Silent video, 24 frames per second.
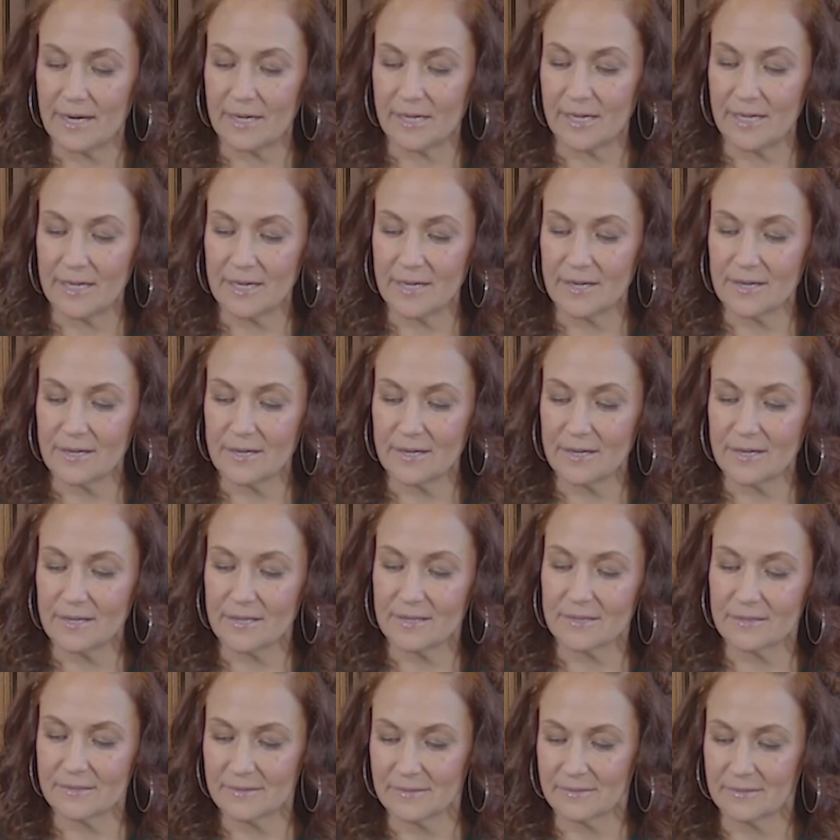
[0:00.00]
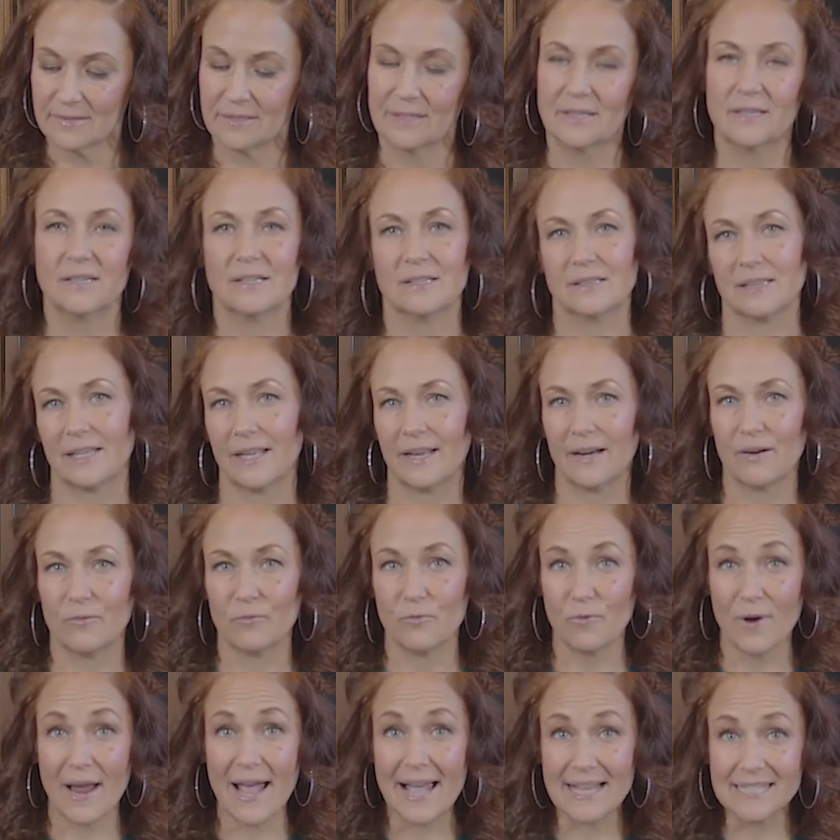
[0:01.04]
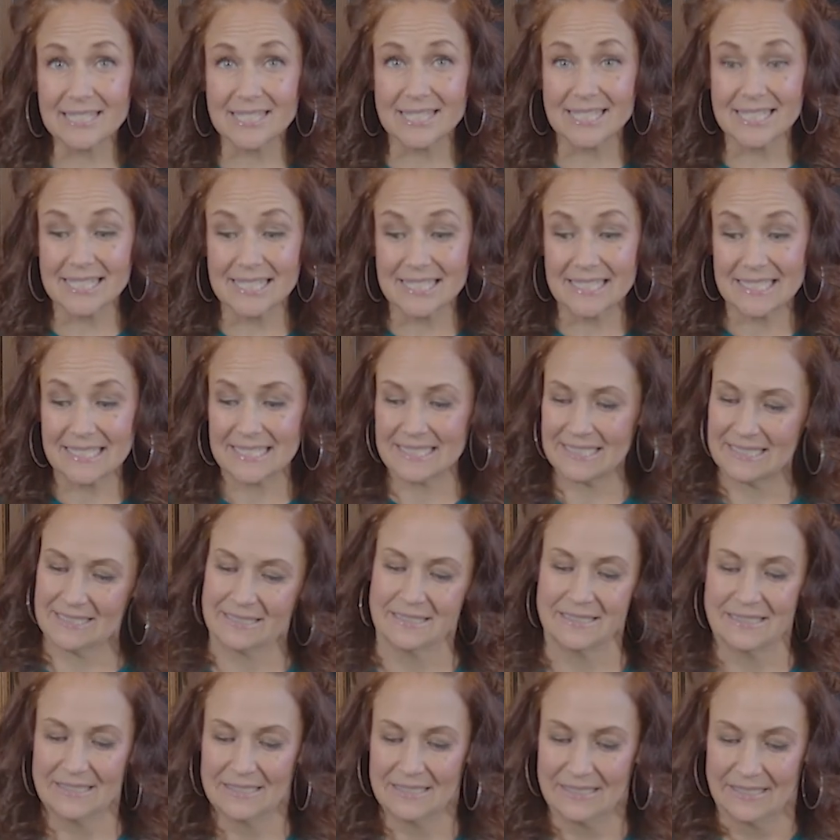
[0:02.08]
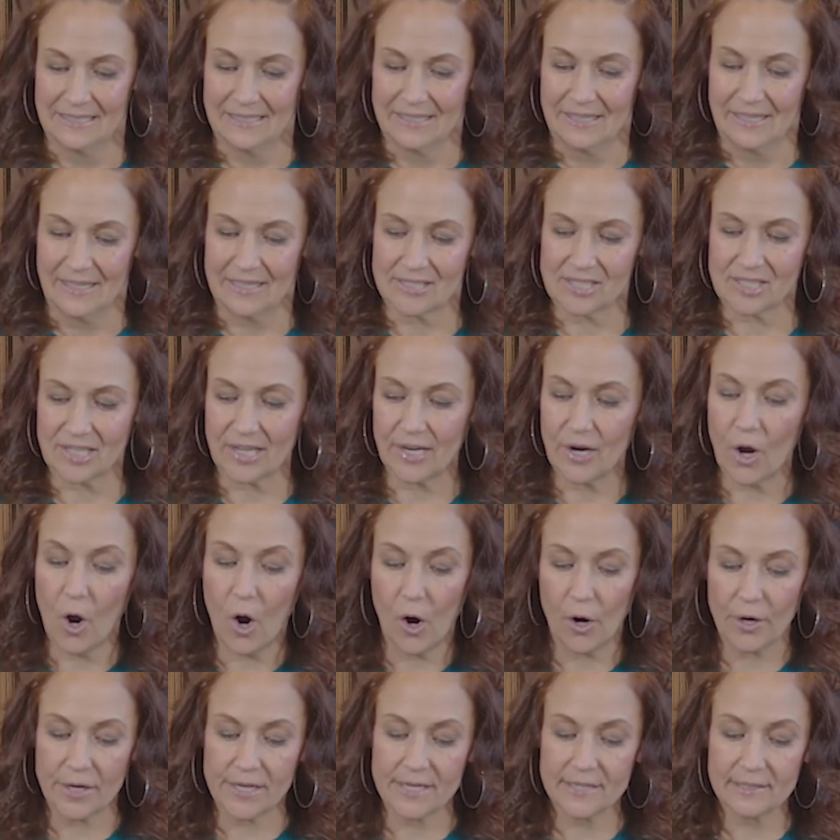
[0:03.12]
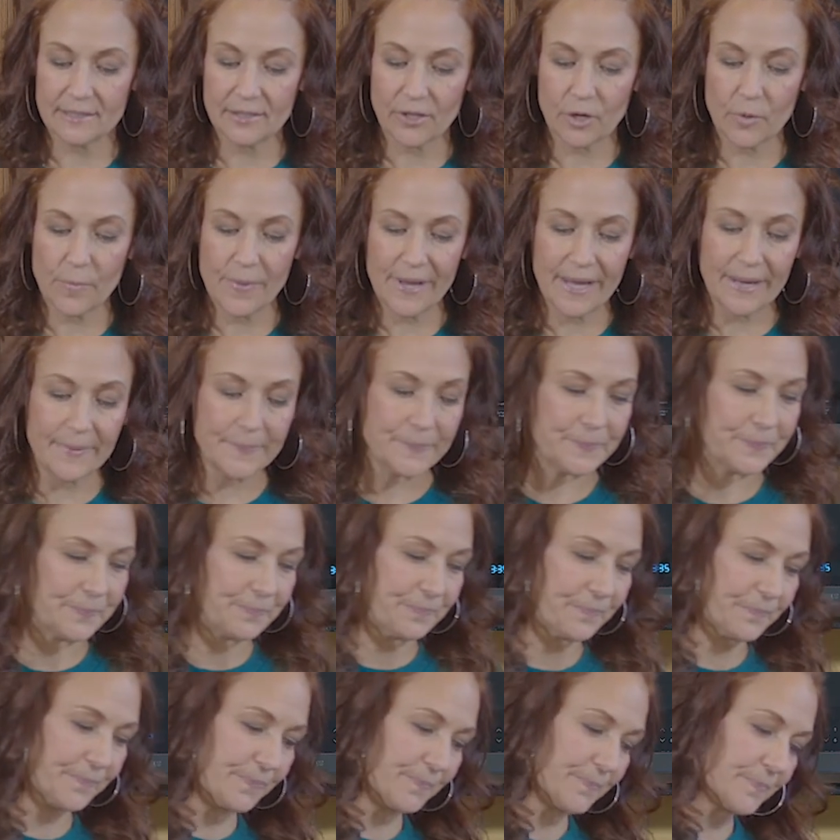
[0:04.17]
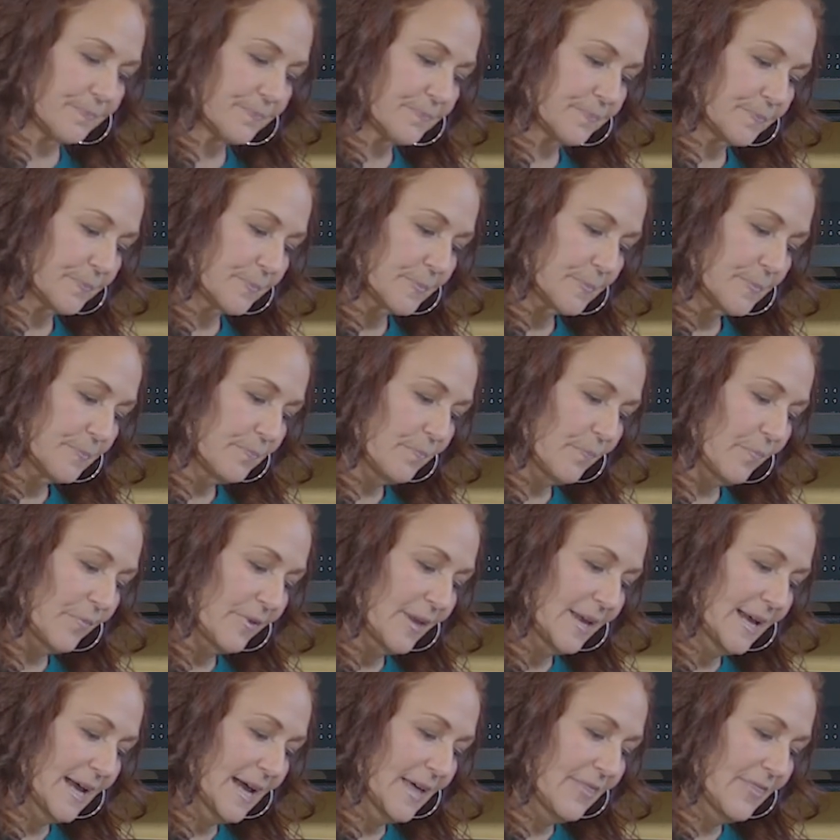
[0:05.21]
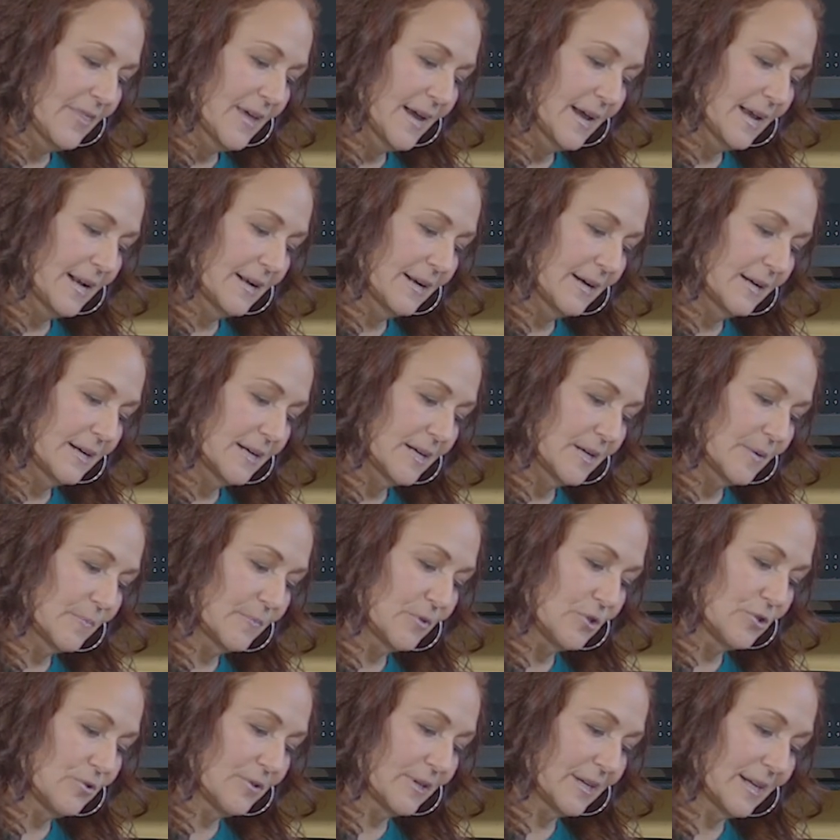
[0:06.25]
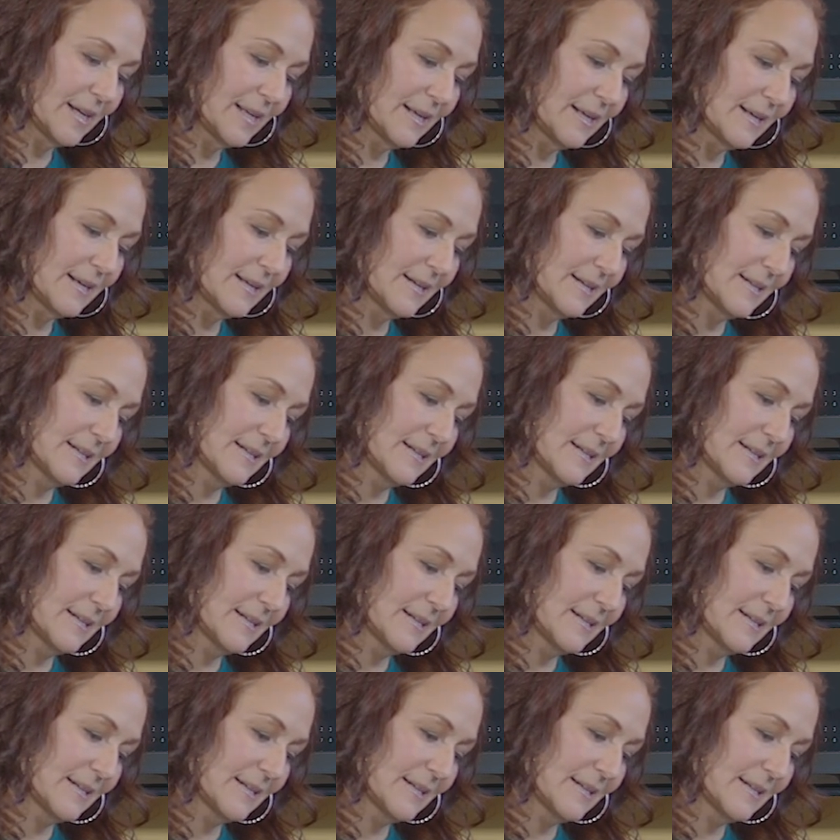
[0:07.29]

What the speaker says: here, let it rest. It's gonna harden a little bit, and then you can